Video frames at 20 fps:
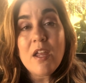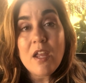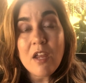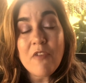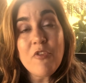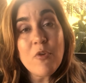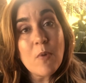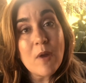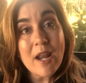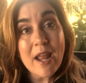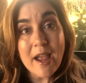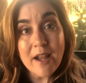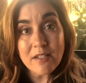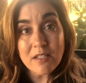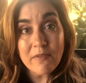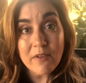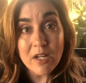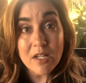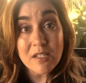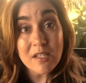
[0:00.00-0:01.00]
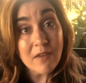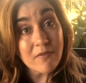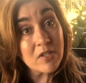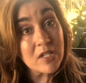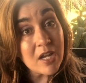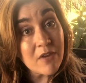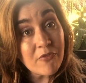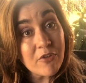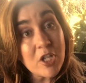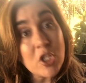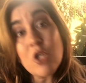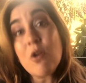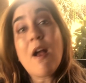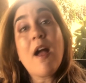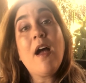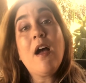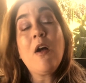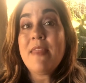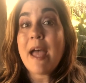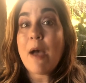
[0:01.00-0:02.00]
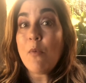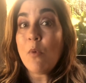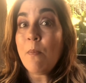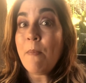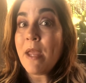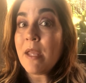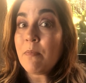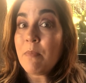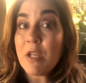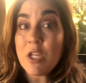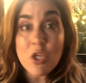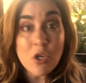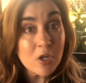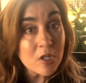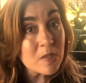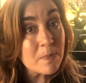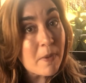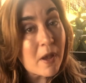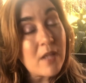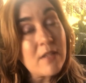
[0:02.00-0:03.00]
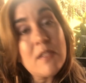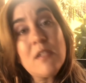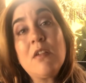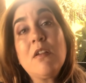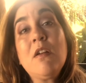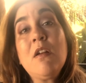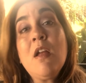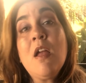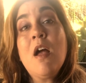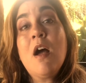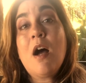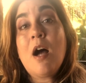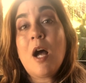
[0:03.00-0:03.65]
if you want to activate a 7-day free trial. That will make me your sponsor.